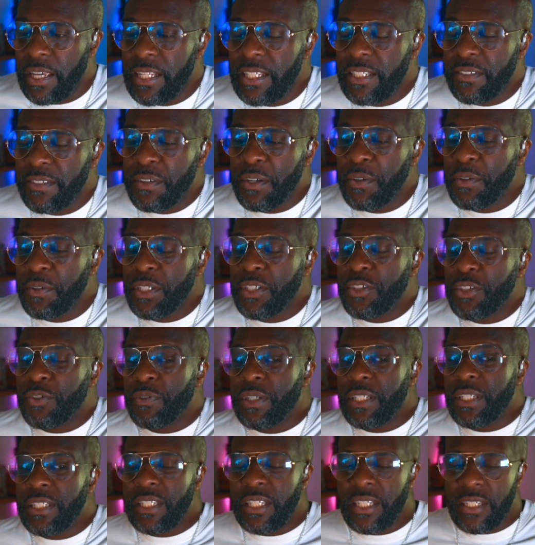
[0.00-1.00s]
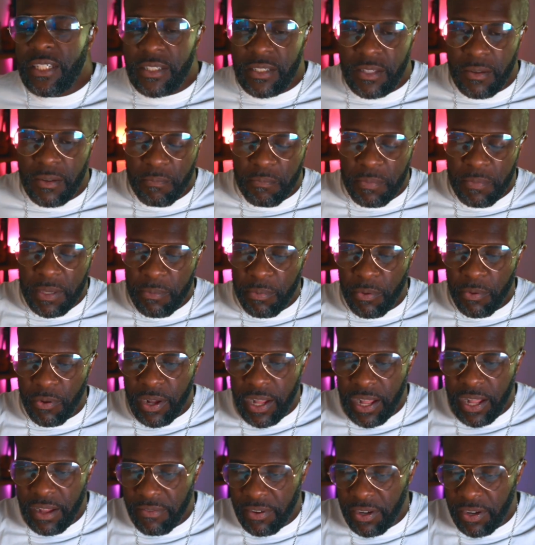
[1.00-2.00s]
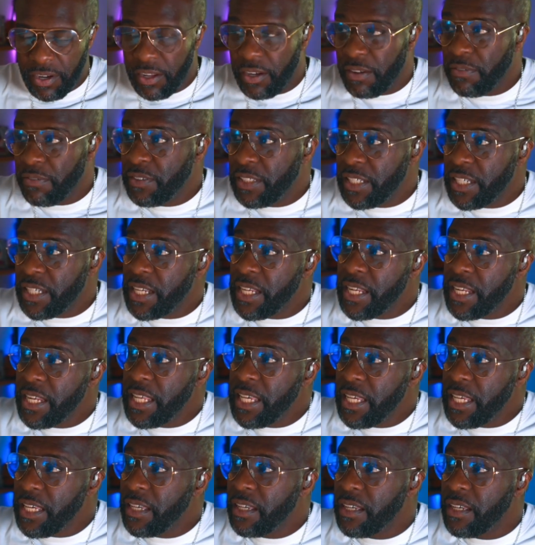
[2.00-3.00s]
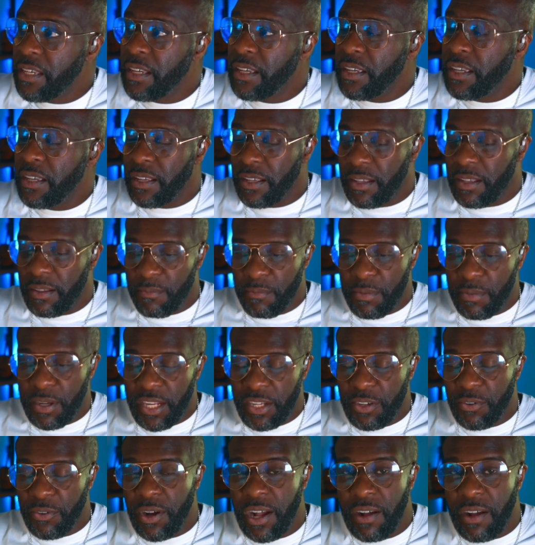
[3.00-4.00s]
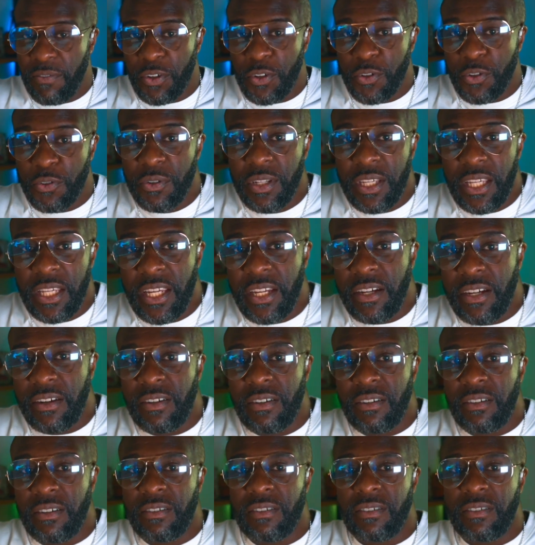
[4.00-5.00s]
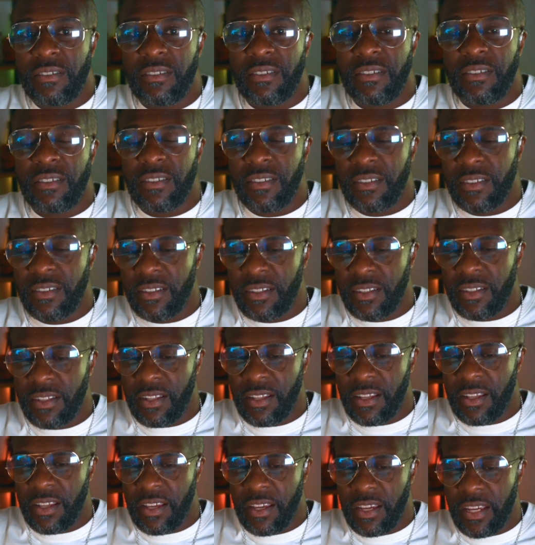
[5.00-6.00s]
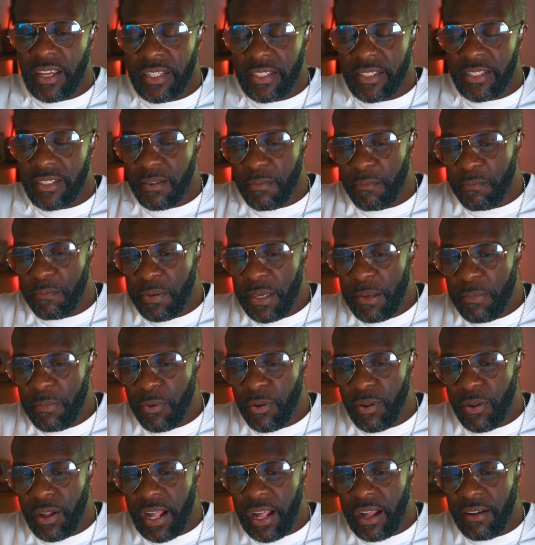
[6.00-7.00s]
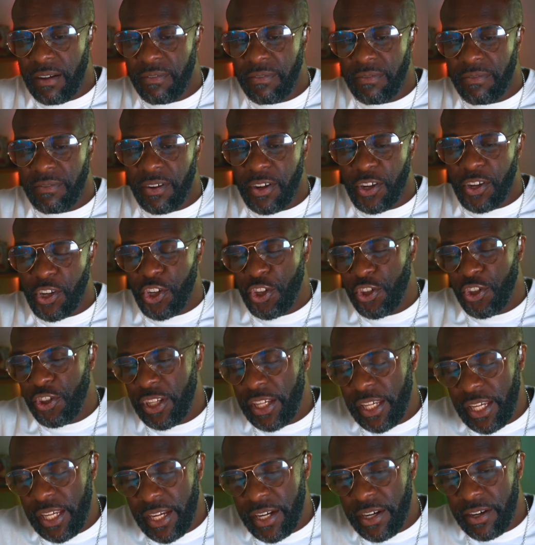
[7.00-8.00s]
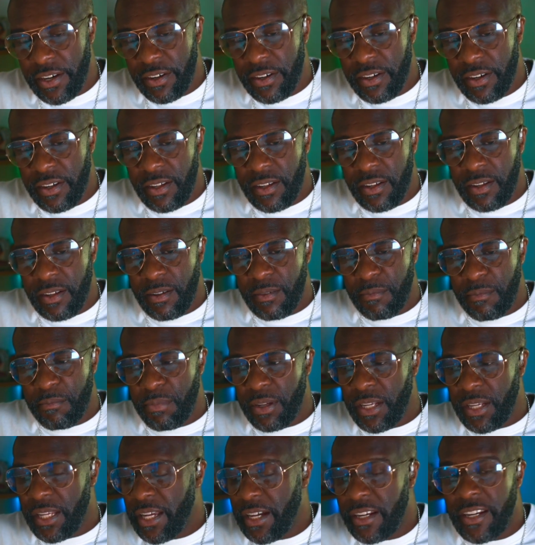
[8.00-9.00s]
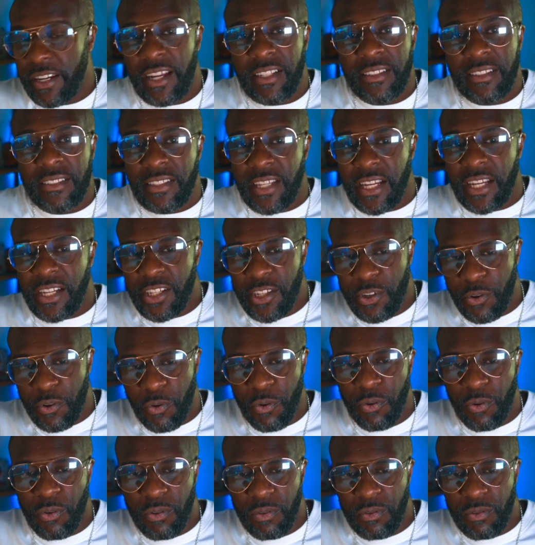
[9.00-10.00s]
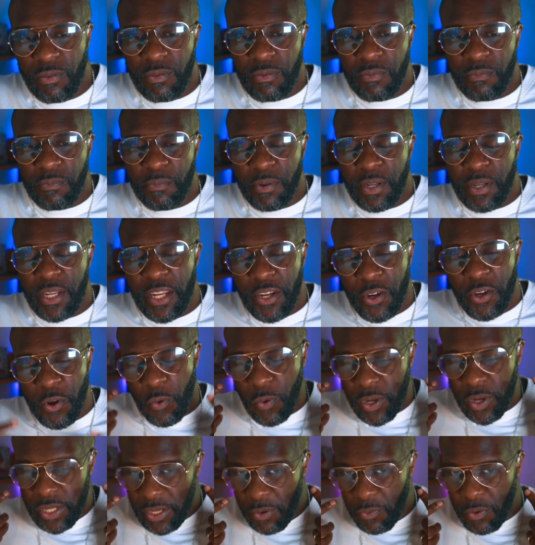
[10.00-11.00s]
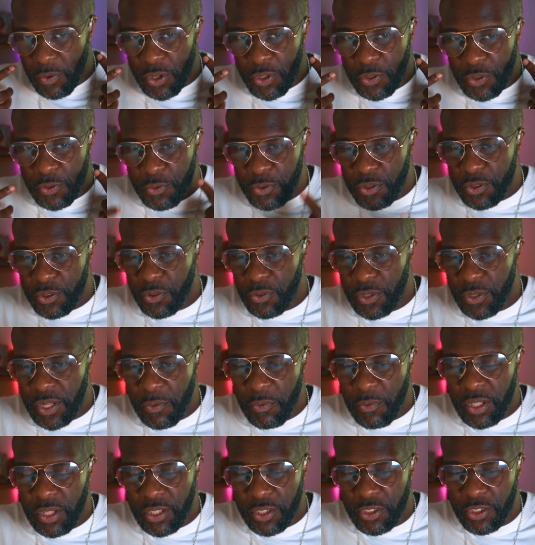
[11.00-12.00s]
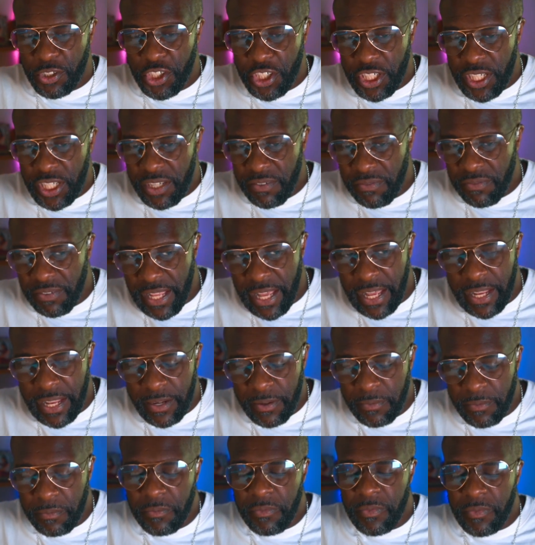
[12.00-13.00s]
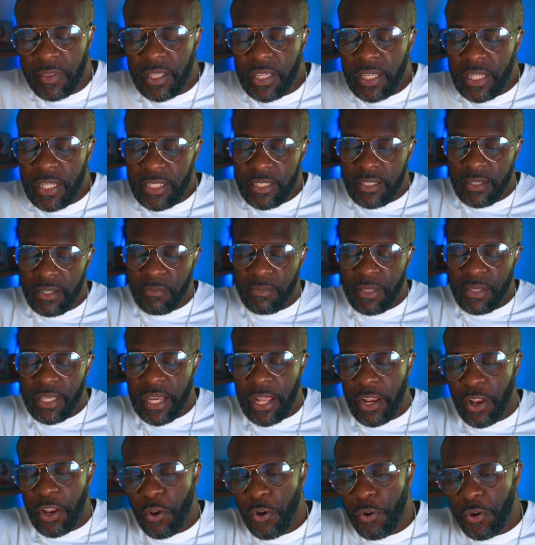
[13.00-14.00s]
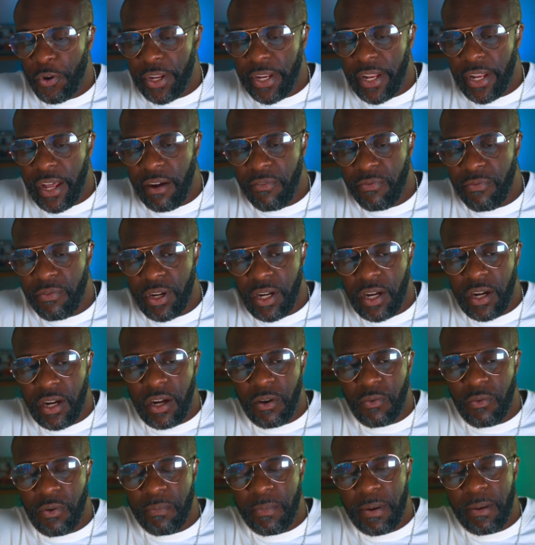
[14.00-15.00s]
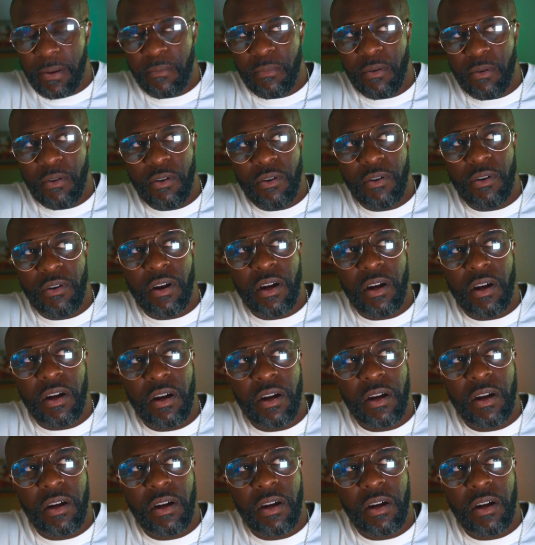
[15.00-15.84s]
It is very interesting. Some people have a lot of technique, but they don't have a good ear. And some people have a good ear, but they are not technical. But they know what they want to do, so they will achieve that. It's something I learned in Africa. I remember